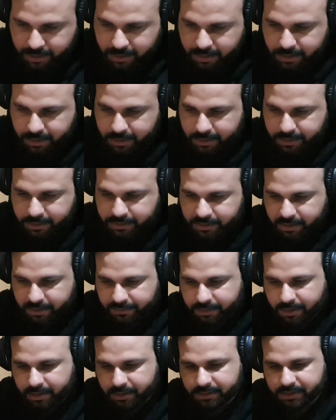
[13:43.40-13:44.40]
So I've got
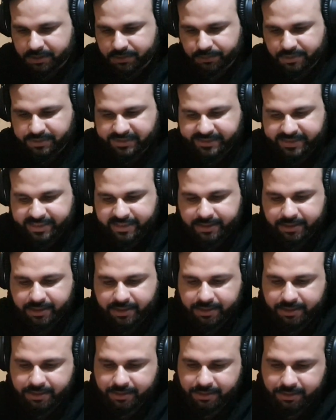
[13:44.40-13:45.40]
this one sneaker,
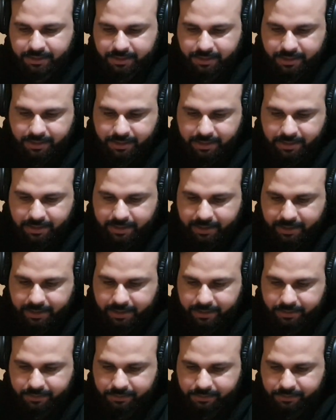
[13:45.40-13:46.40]
allow,
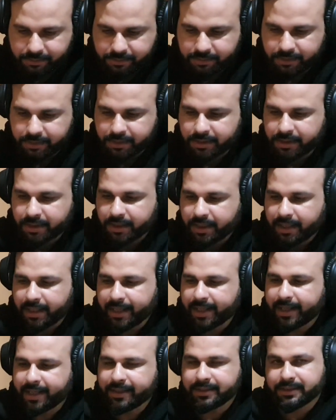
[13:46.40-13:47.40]
and
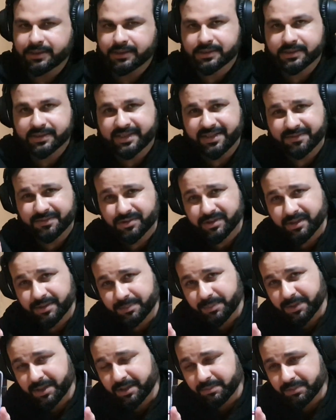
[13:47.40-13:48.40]
this gives a pretty
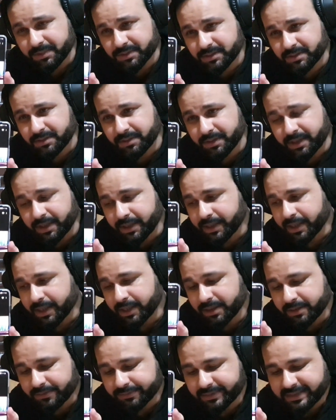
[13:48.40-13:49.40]
much good detail of
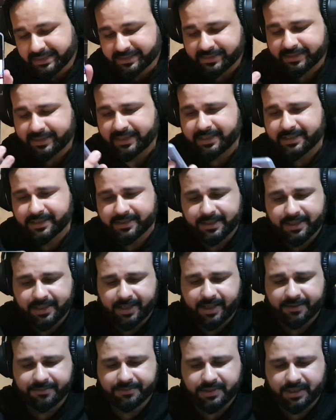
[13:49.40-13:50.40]
this sneaker that I've
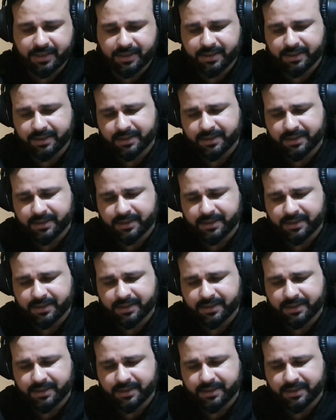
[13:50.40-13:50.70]
taken.